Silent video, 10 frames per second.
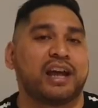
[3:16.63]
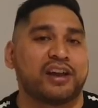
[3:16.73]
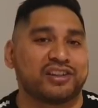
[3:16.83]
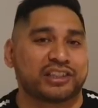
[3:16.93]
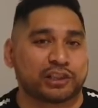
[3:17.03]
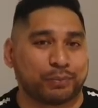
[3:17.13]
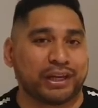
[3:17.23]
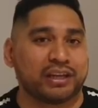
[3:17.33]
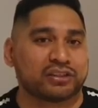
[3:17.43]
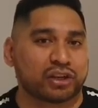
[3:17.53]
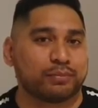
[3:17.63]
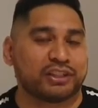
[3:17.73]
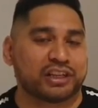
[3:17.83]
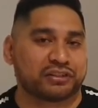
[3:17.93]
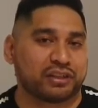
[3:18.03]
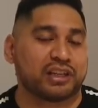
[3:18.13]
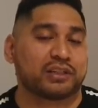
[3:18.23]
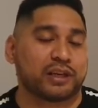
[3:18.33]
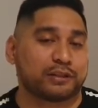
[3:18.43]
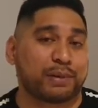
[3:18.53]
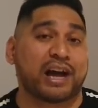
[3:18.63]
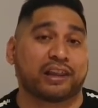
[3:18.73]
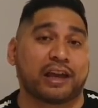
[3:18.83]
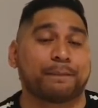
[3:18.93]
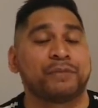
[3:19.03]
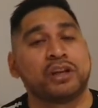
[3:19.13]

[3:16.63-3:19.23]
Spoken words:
and his speed is going to be tested as part of that.